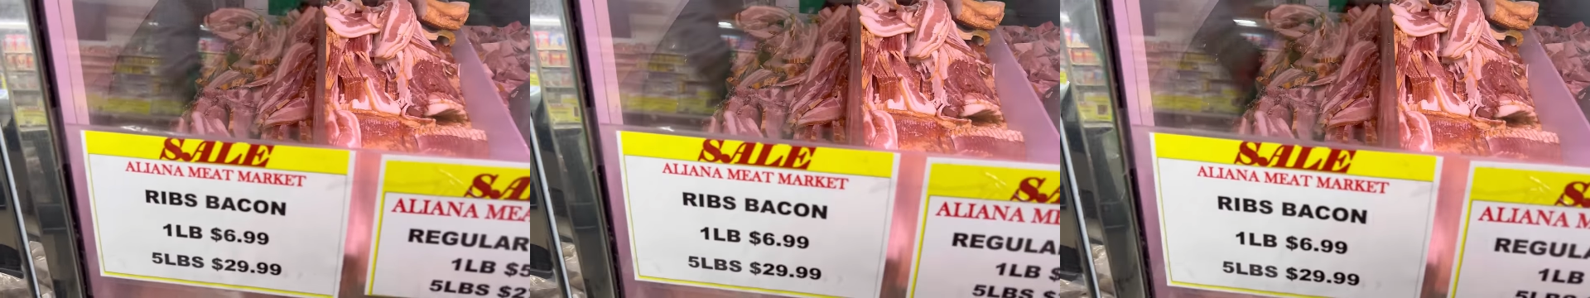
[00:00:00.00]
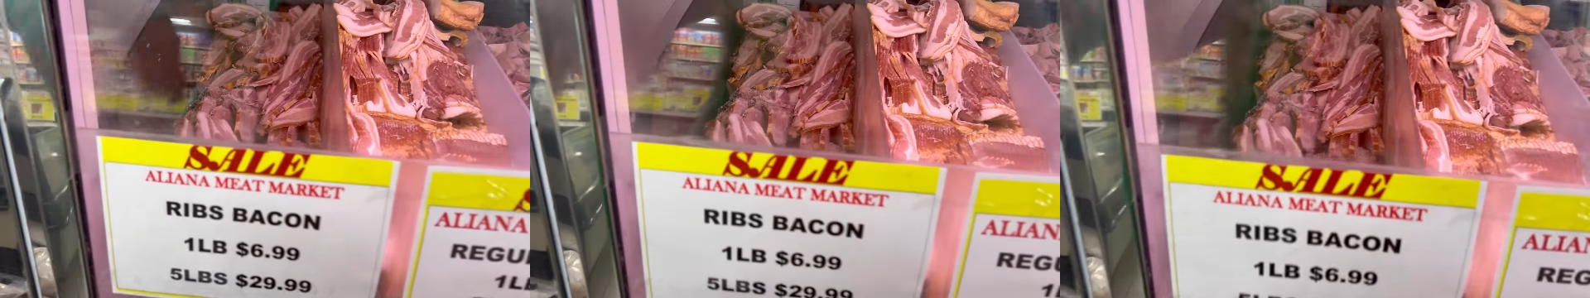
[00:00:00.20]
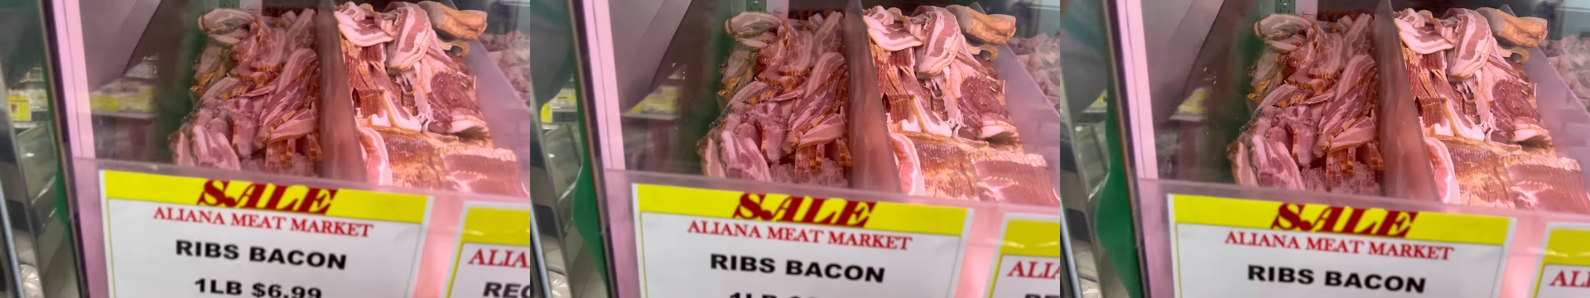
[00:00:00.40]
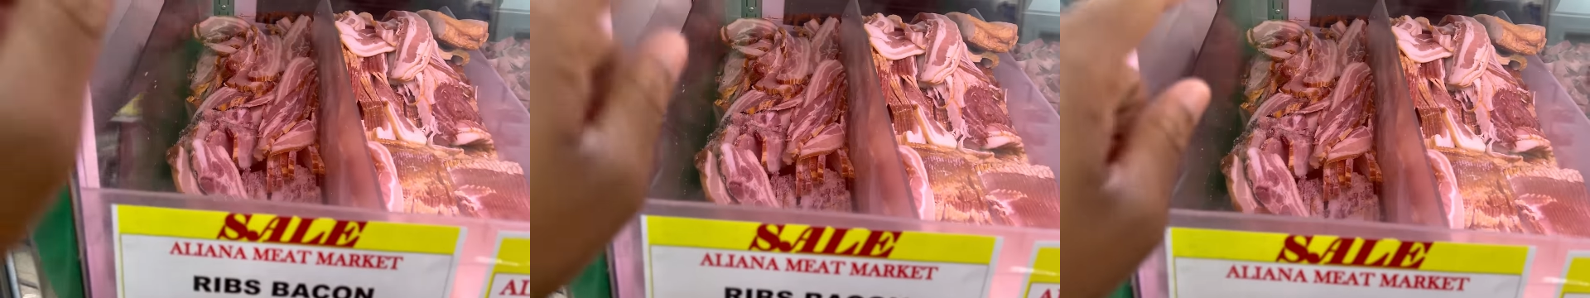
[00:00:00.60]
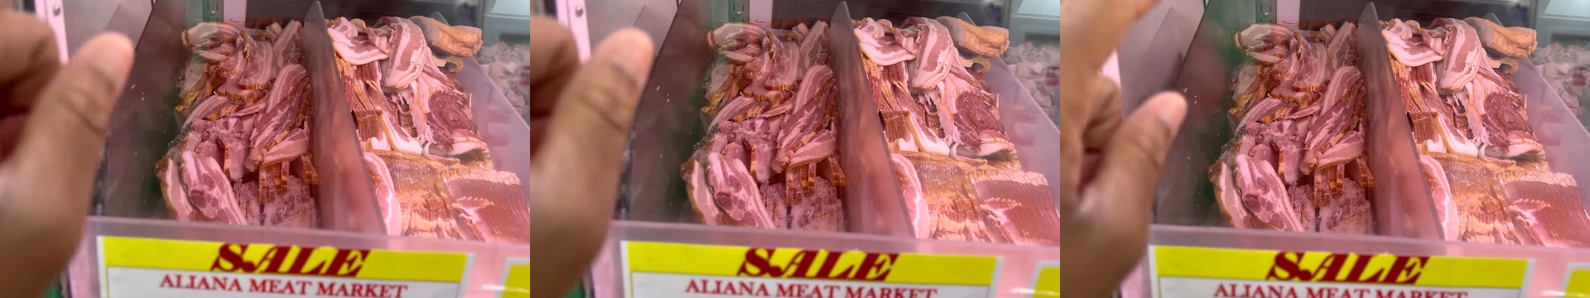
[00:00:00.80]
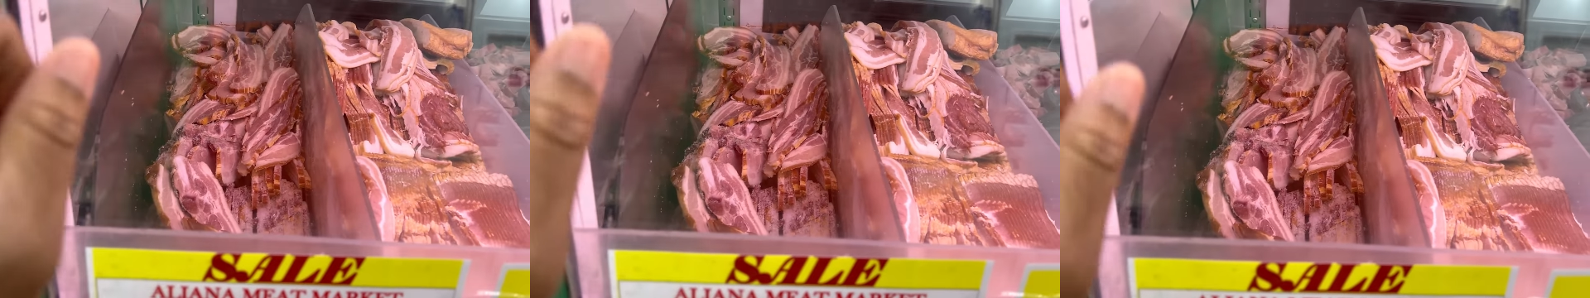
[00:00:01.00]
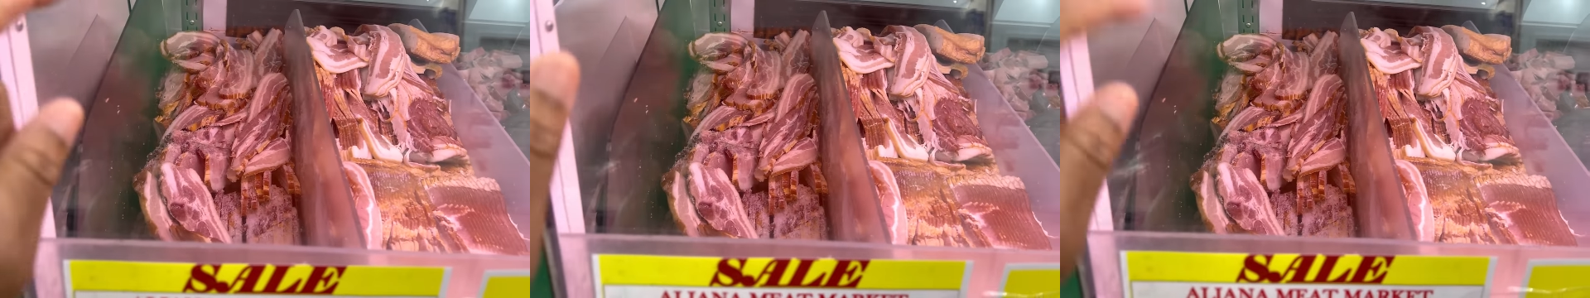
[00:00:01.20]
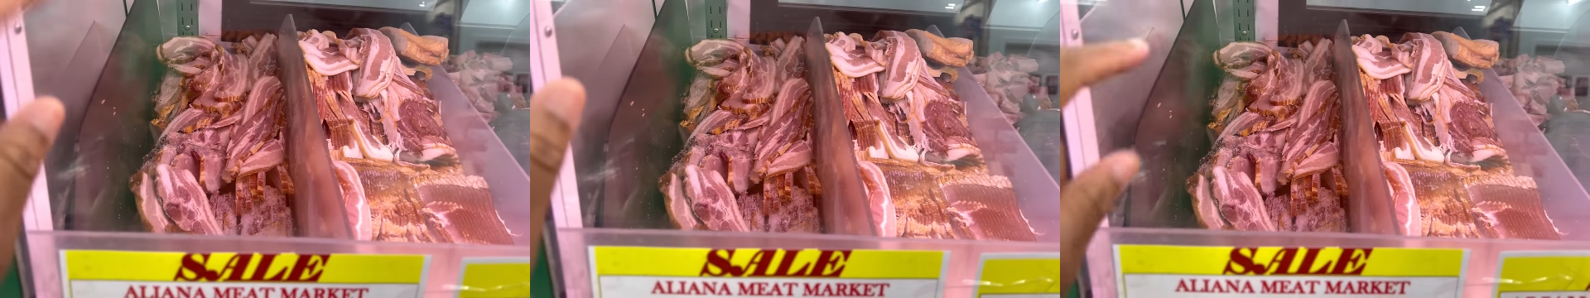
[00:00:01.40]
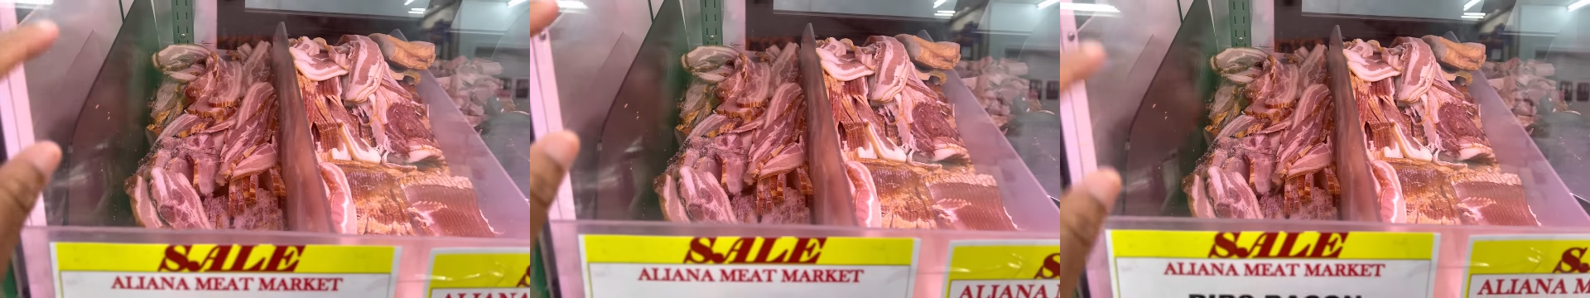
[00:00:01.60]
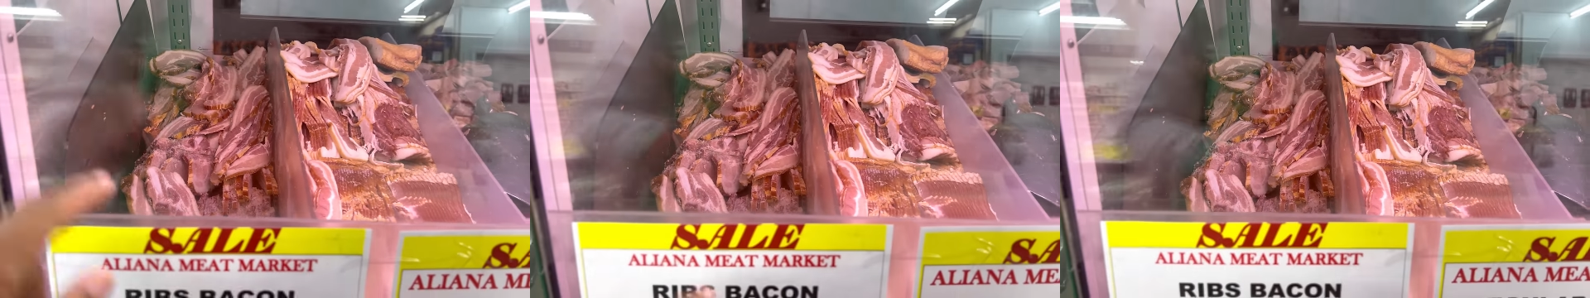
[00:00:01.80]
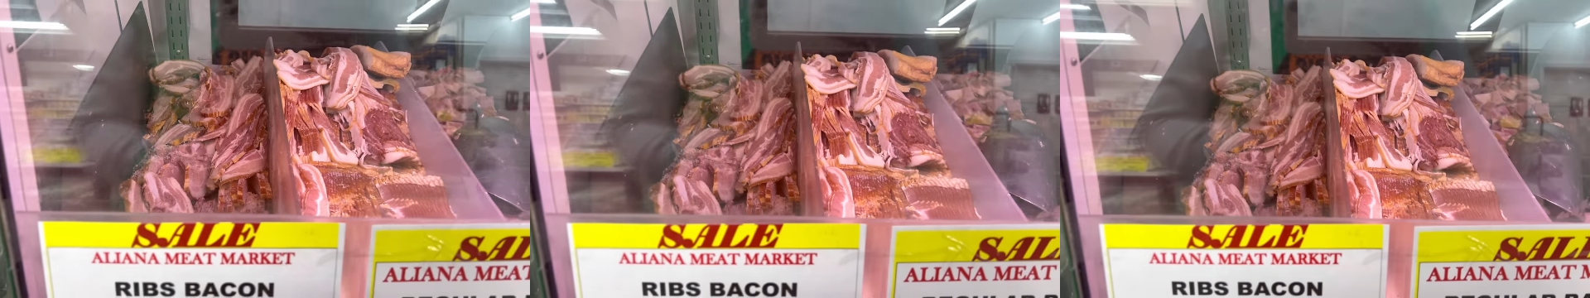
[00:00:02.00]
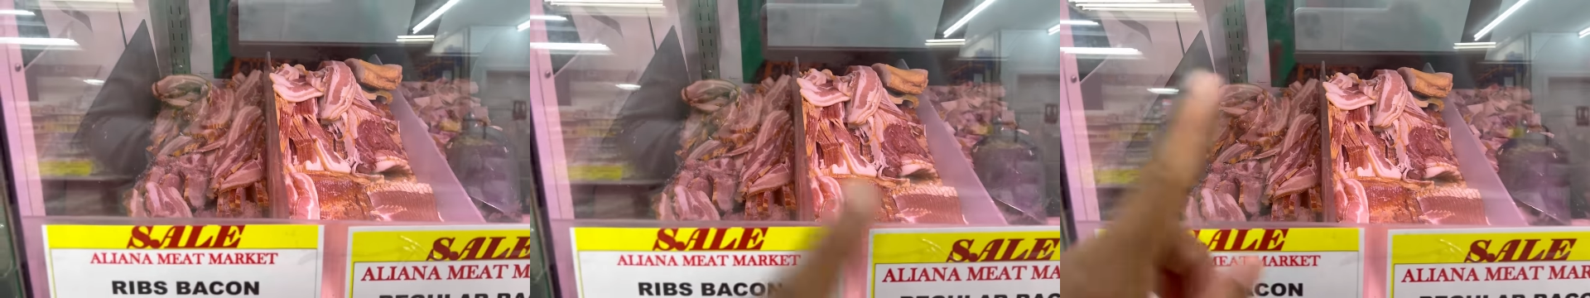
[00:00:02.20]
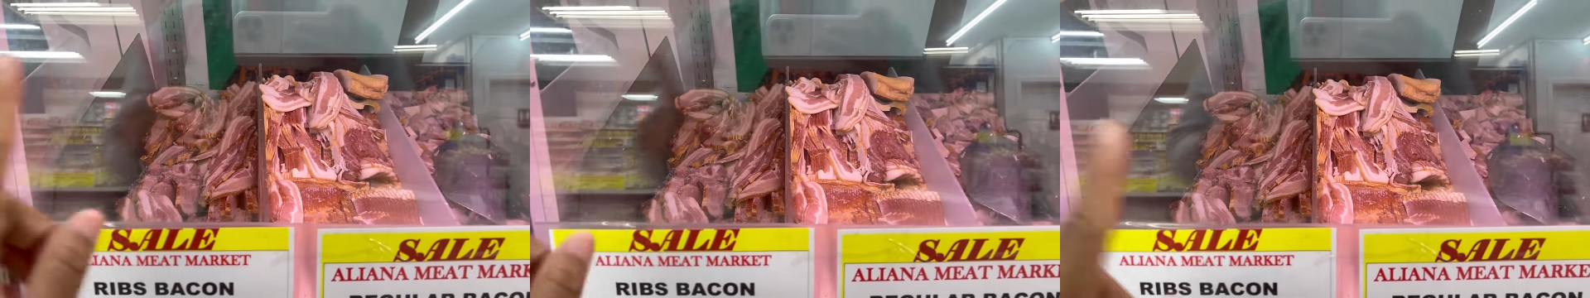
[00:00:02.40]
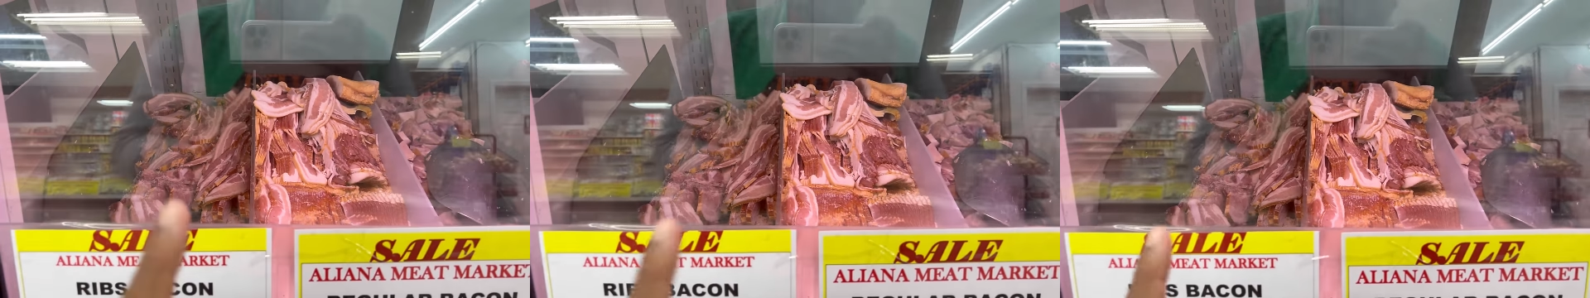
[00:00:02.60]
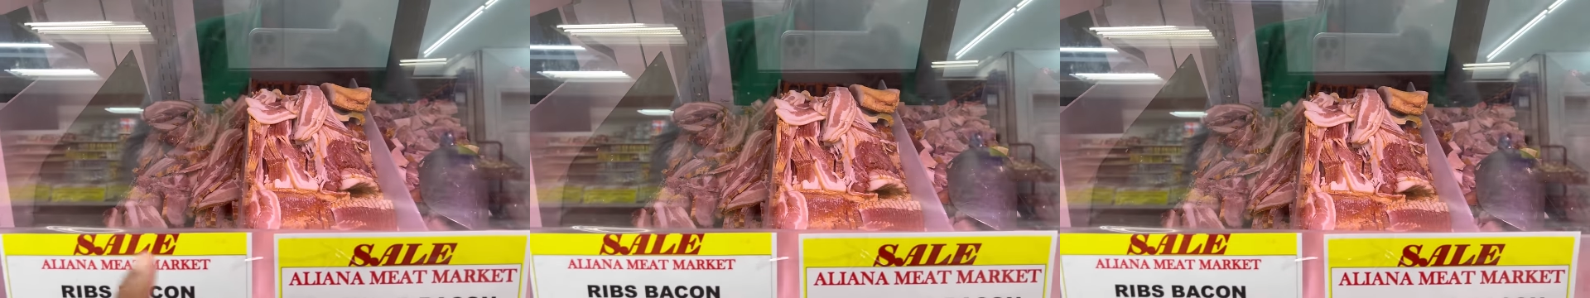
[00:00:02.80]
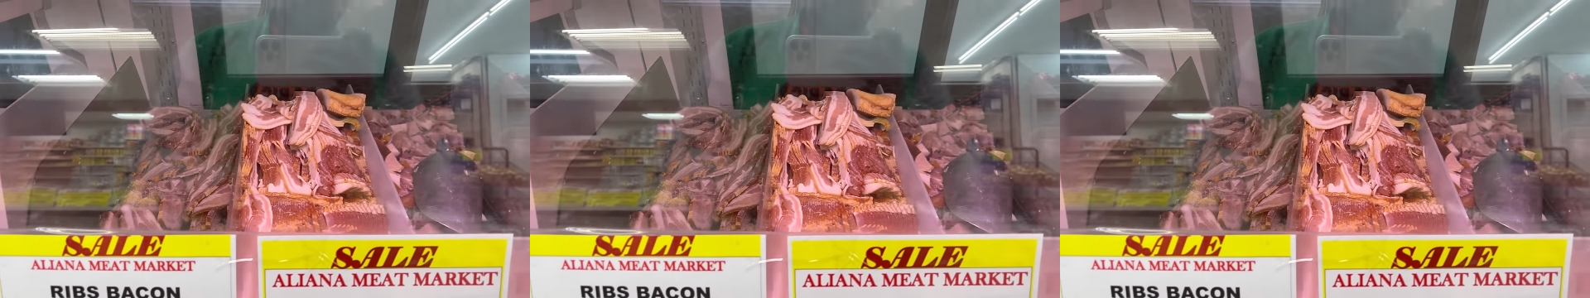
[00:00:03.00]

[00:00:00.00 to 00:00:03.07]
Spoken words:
(no speaker visible)